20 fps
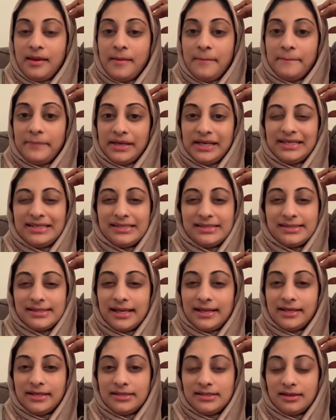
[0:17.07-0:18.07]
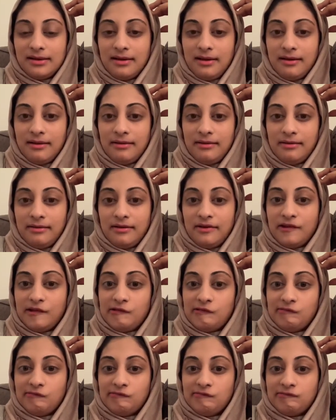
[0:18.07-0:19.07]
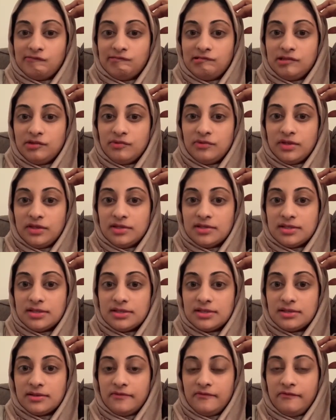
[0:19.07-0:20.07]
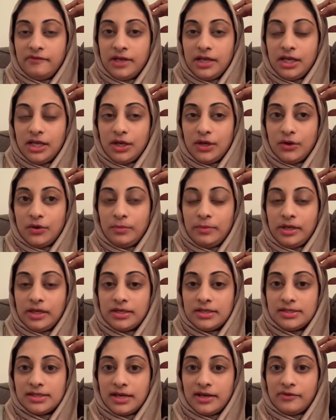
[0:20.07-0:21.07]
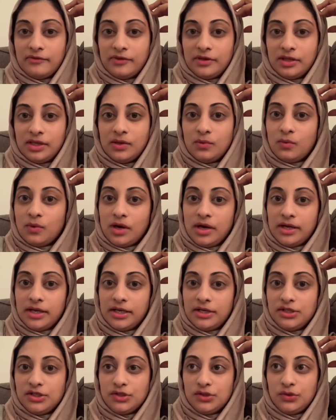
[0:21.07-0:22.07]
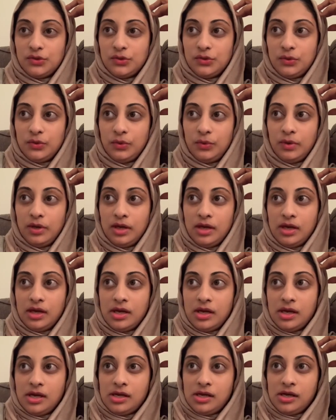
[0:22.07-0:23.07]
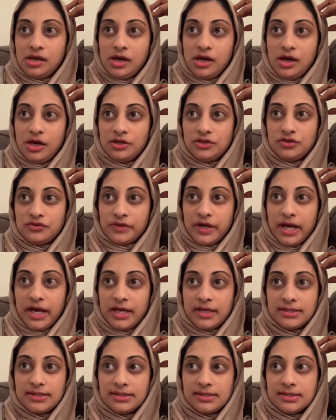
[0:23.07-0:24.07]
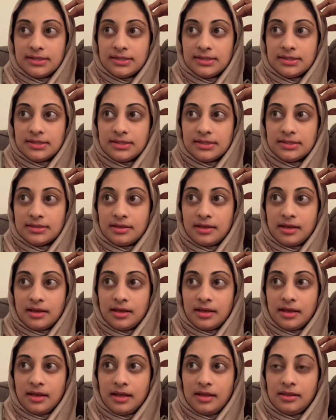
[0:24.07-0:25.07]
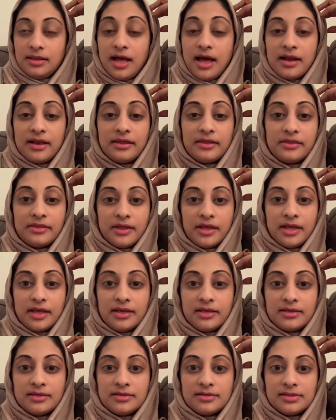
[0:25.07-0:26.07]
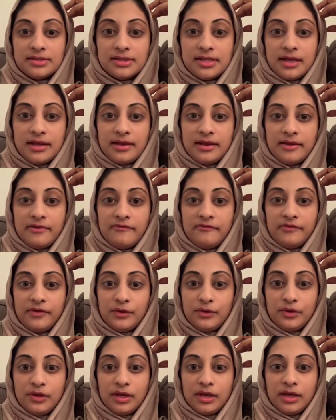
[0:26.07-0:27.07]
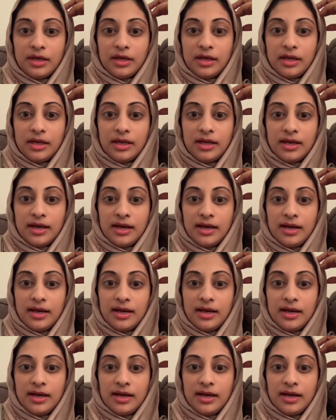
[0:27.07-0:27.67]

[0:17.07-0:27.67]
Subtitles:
but I decided to kind of do this video because I really wanted to address a lot of things that I feel like